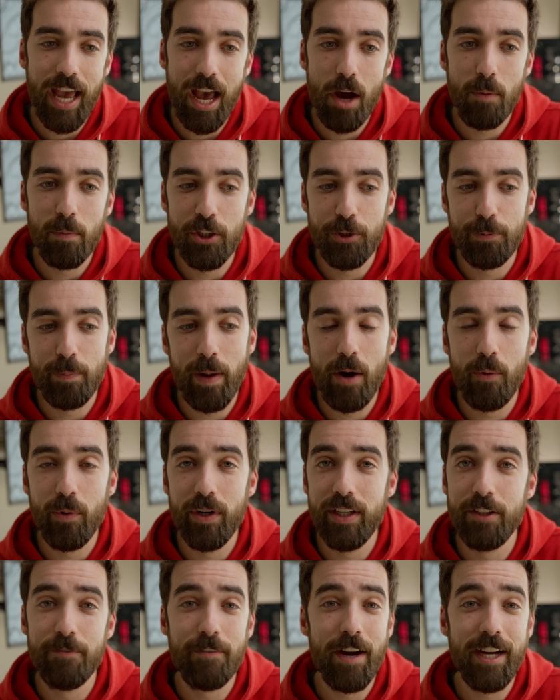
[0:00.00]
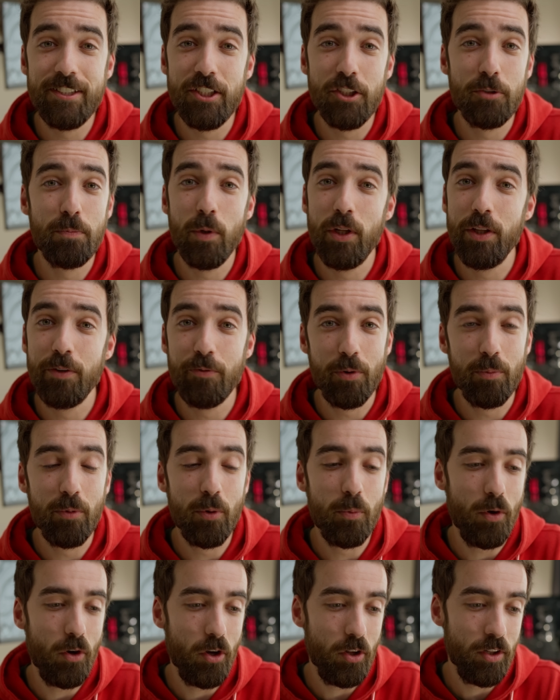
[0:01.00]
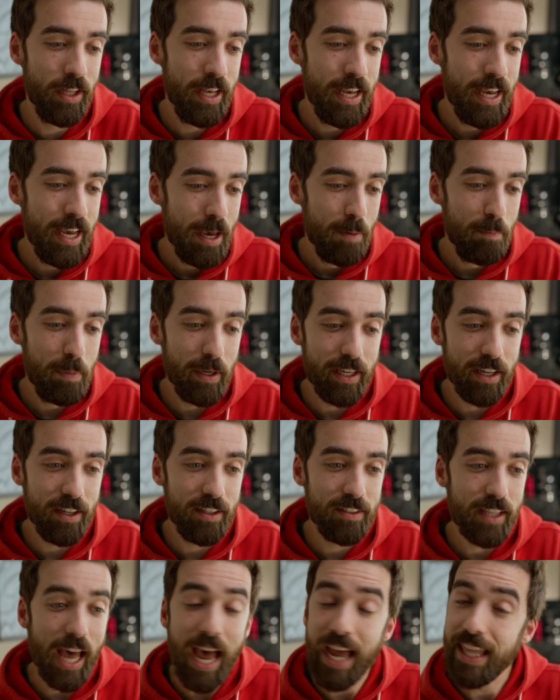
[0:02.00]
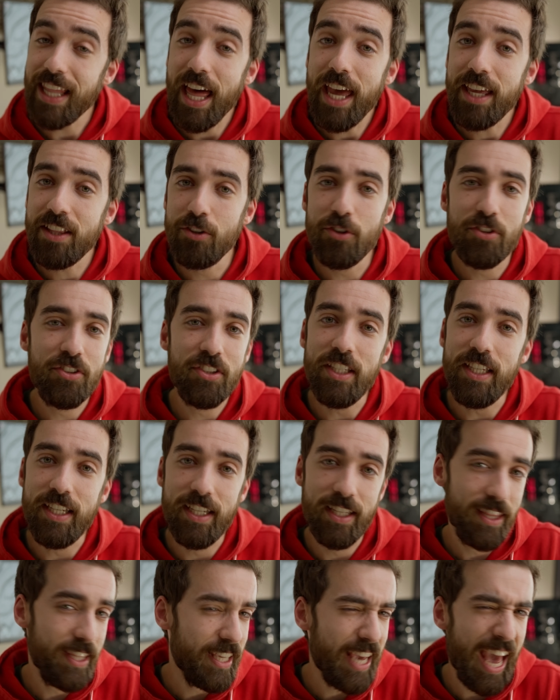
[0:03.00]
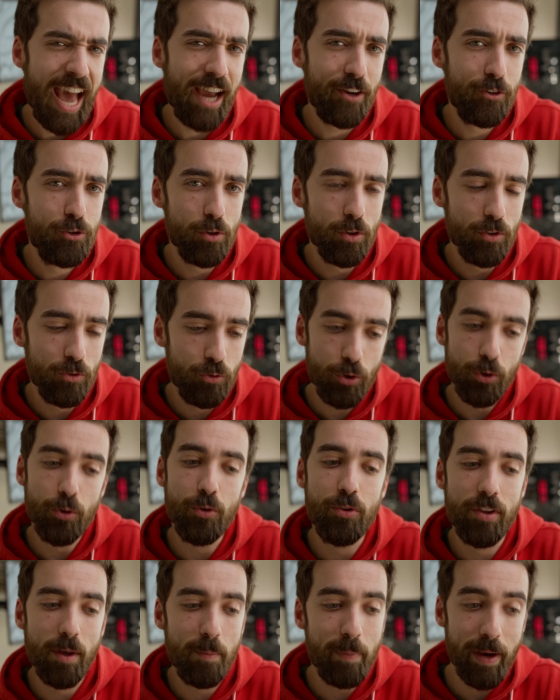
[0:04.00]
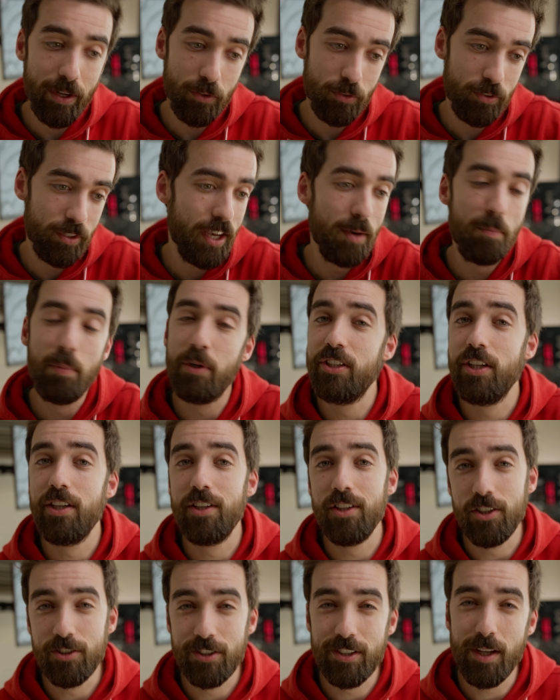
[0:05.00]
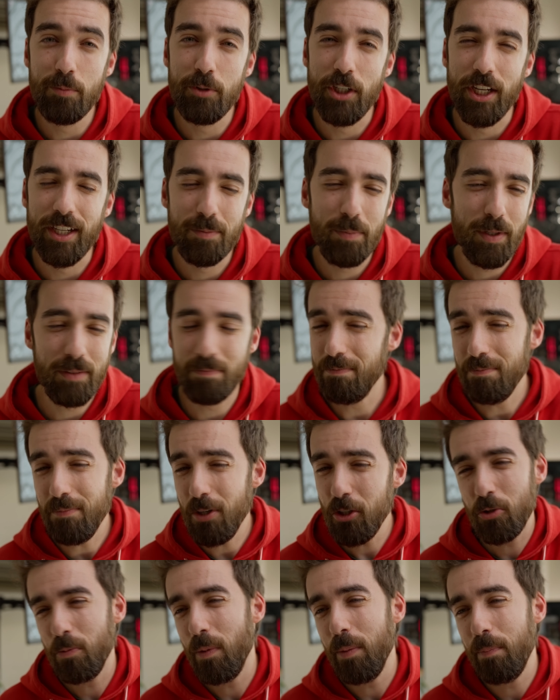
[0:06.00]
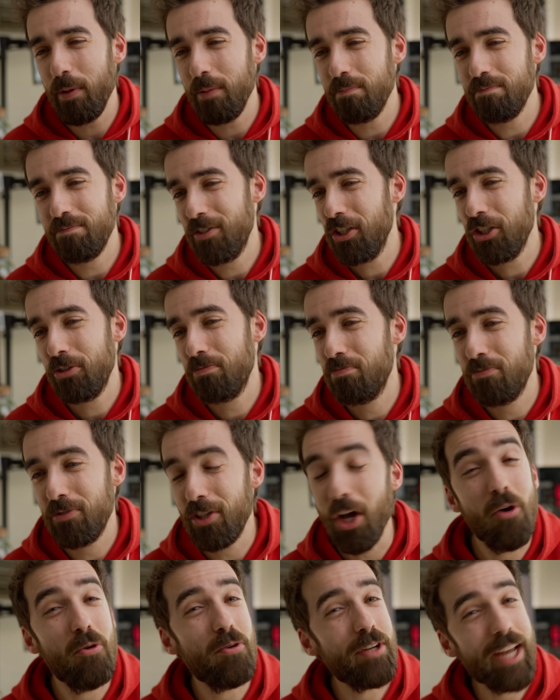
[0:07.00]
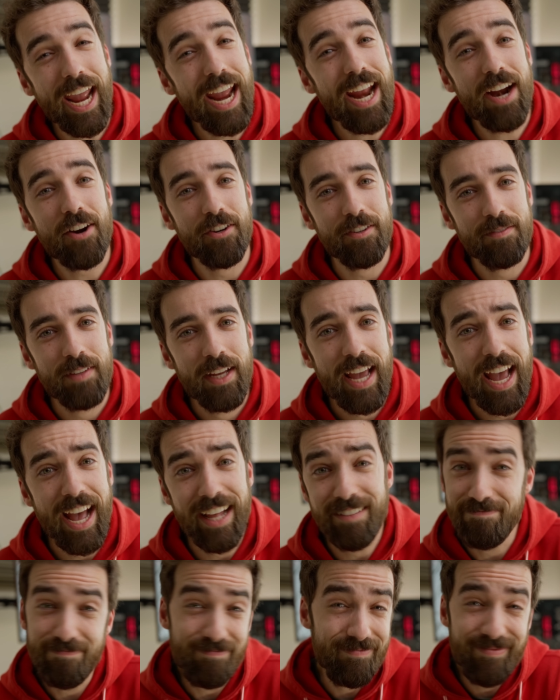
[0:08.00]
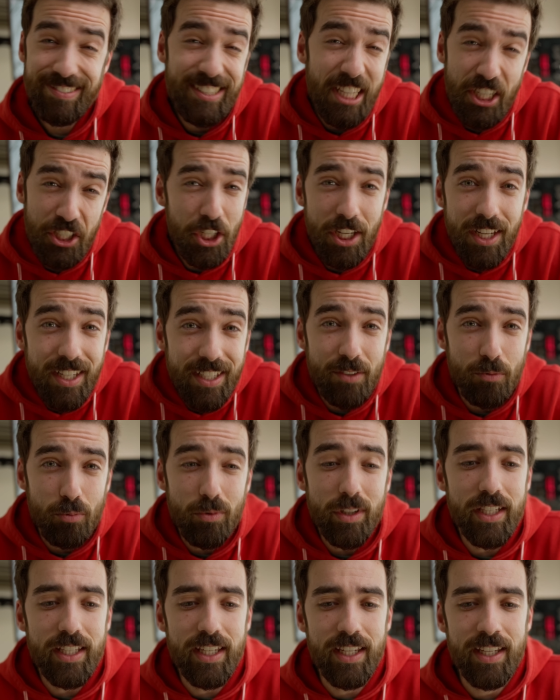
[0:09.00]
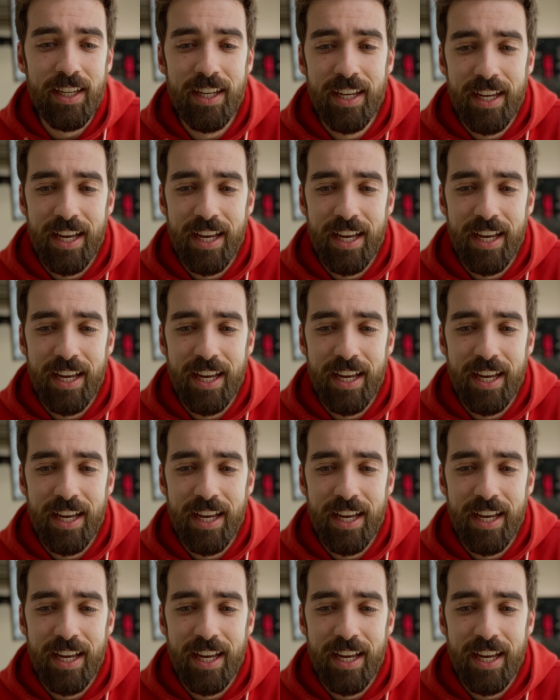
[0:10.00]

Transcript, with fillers: how much power a device is pulling from the wall because I like to seek the actual truth about a particular subject. But most people just don't care and they shouldn't really.